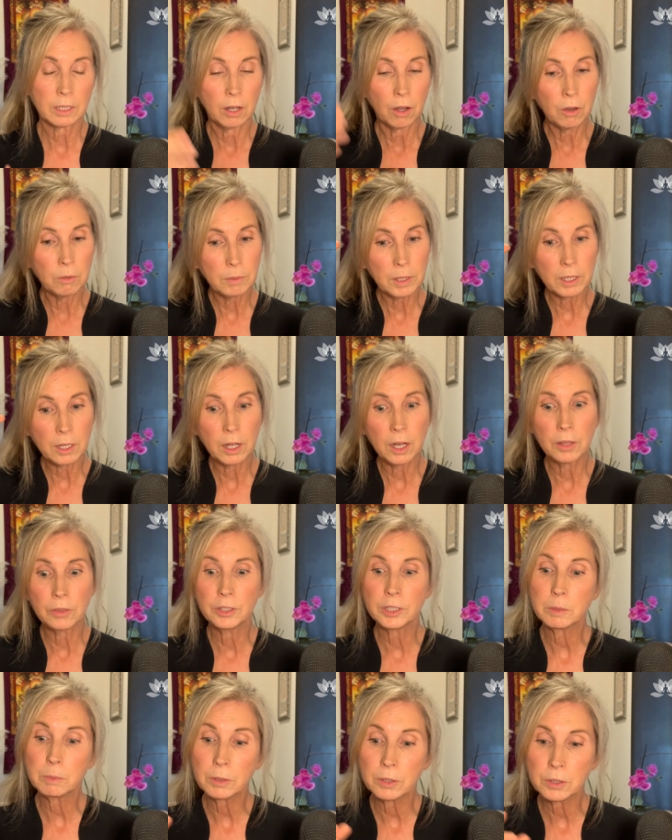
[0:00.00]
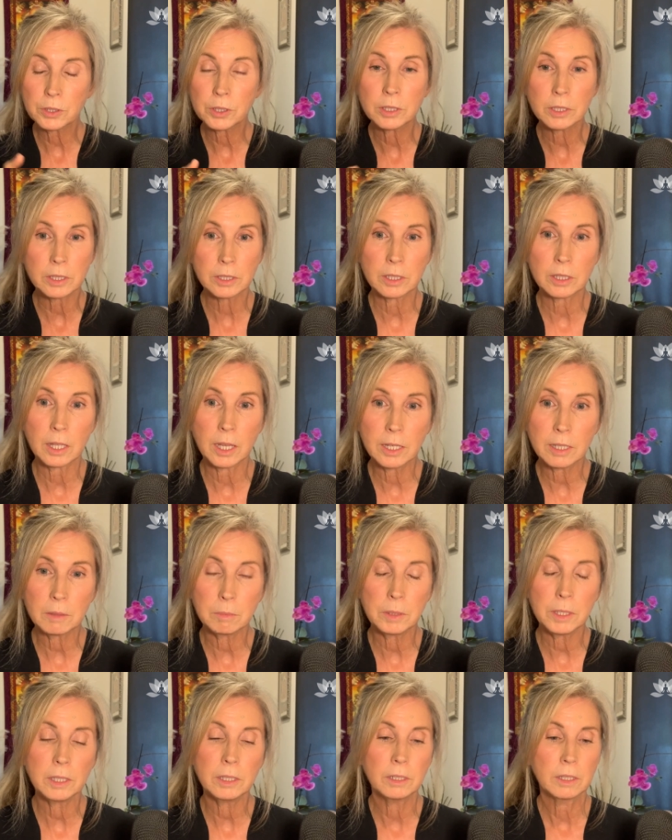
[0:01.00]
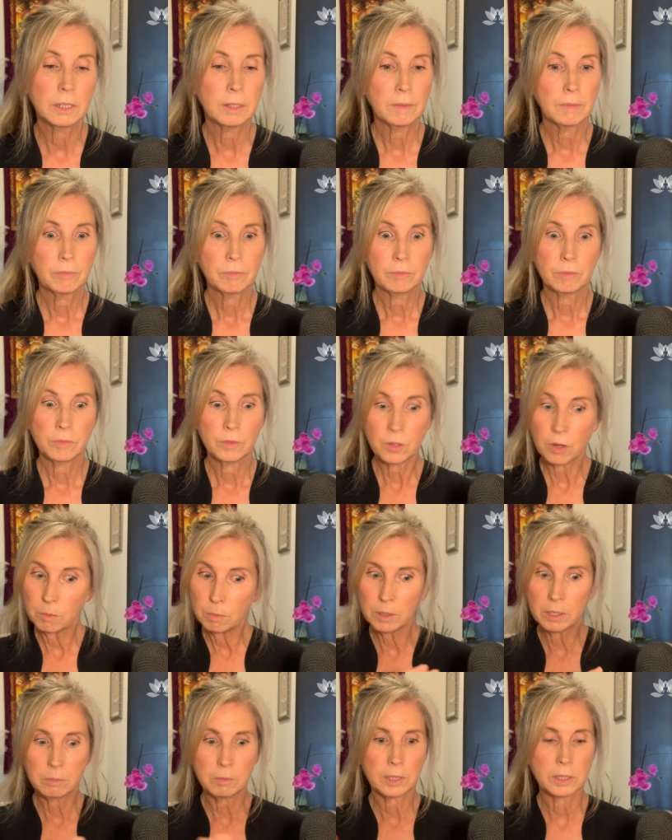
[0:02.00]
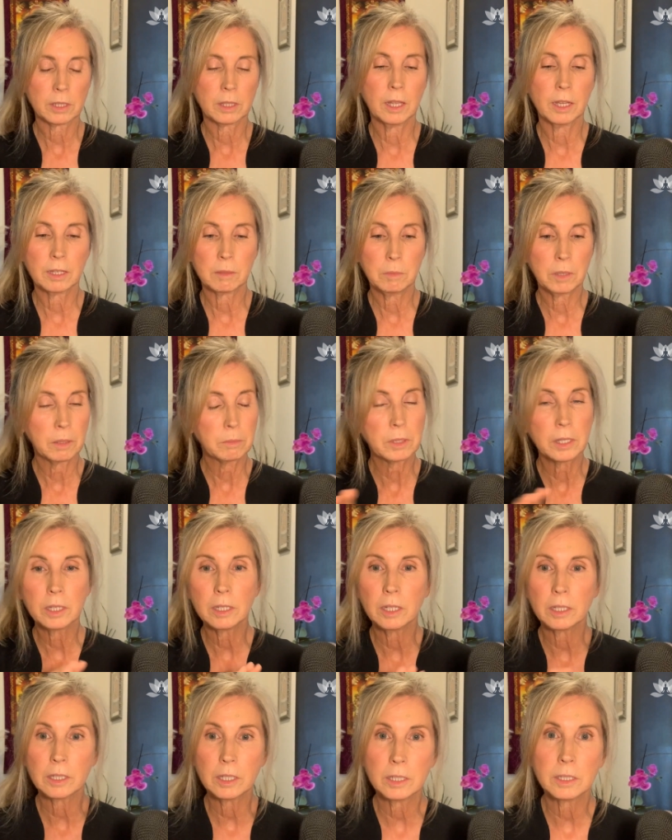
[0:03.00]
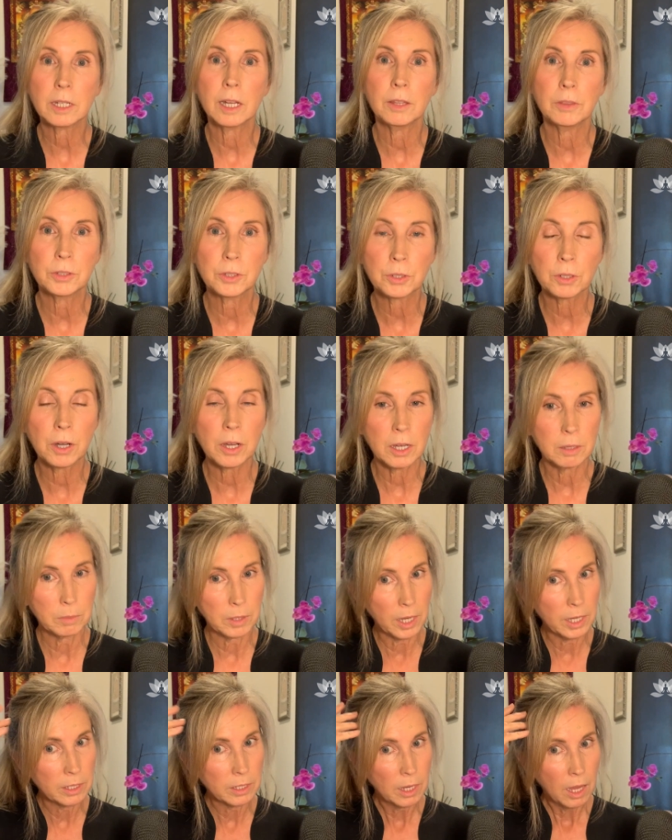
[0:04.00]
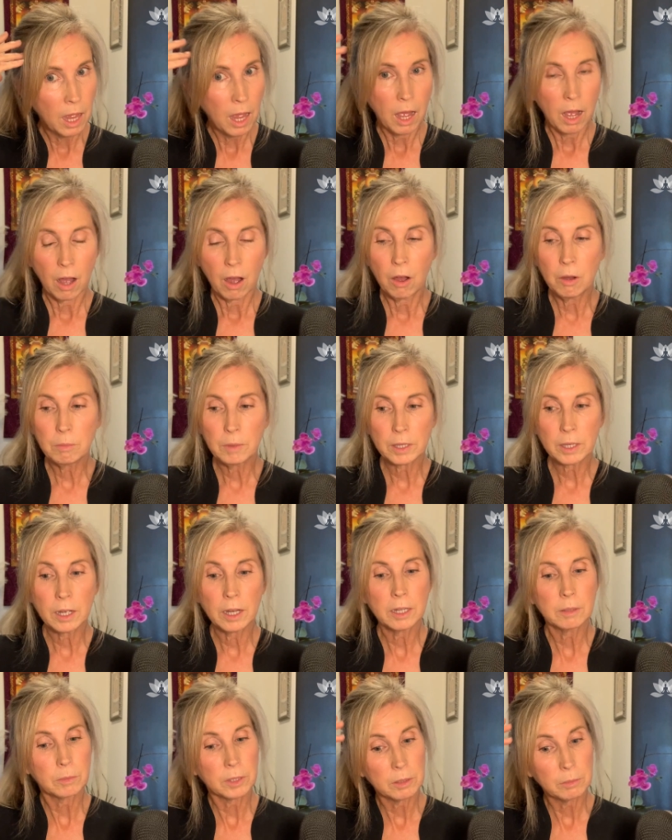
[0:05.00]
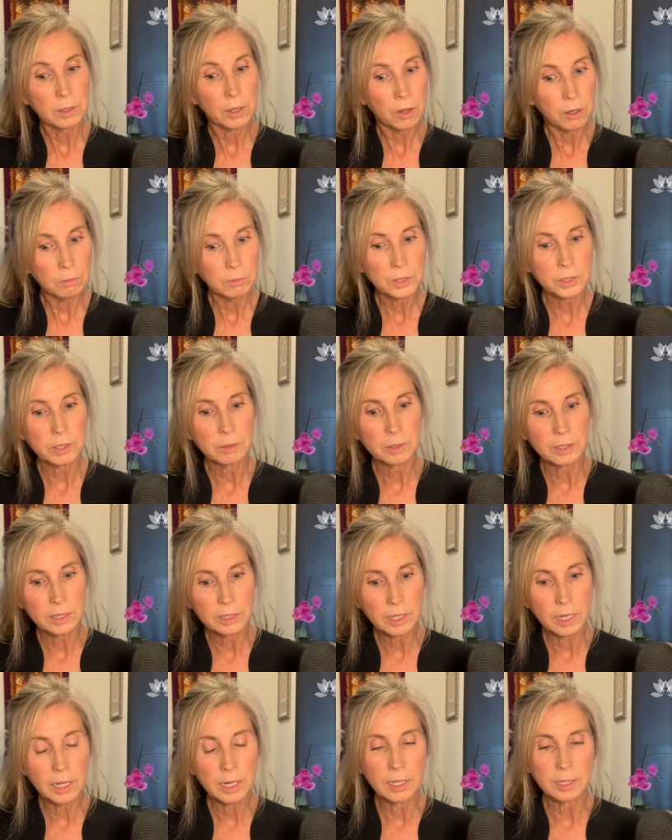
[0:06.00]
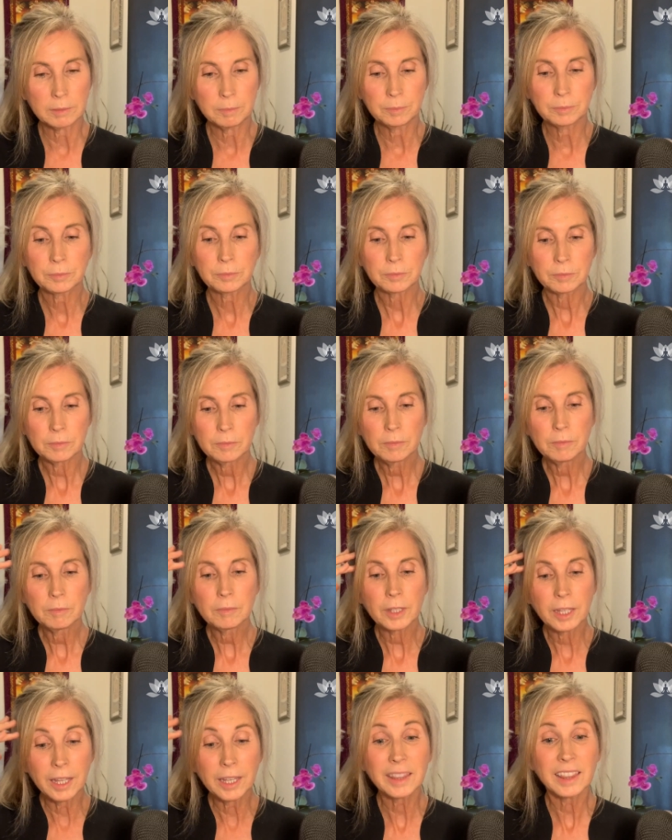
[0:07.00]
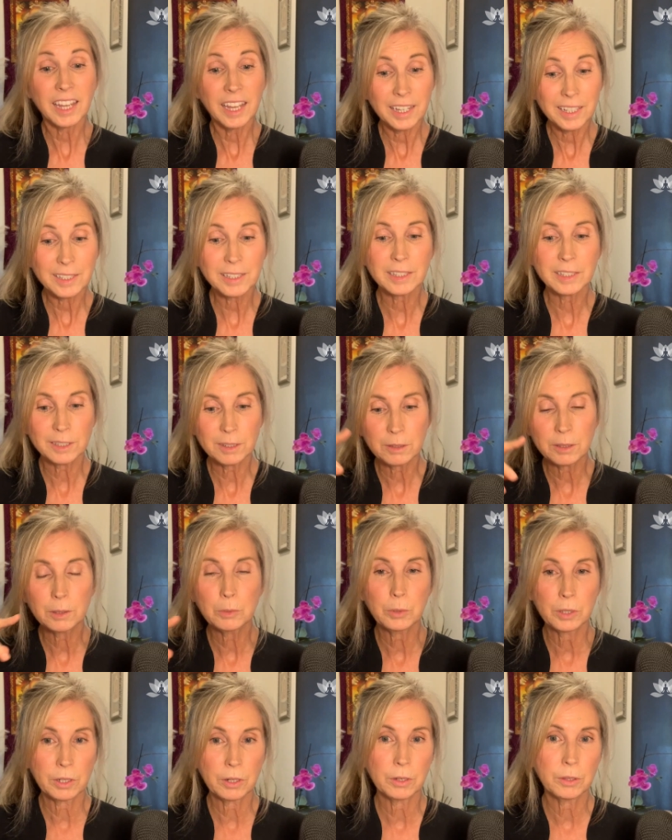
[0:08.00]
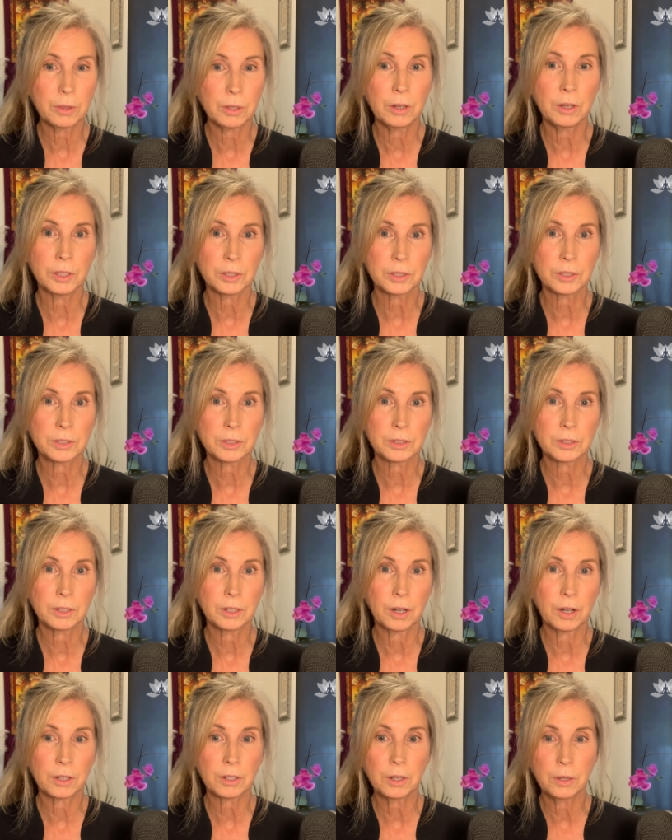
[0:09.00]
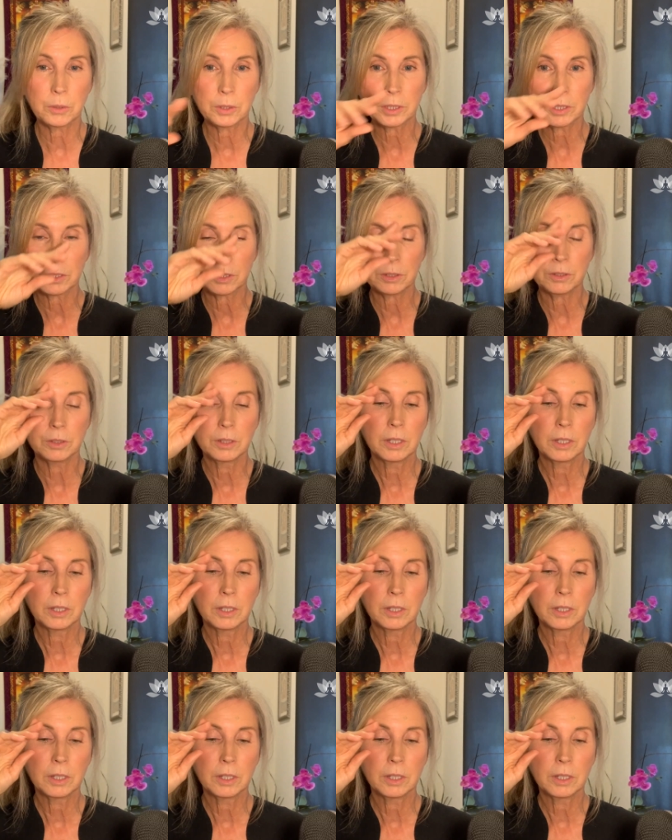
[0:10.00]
Oh my God, this person doesn't like me. Nobody must like me. I'm going to get kicked out of the tribe. And oh my God, I'm going to be homeless. I'm going to die. Like that is literally what our thoughts are going to.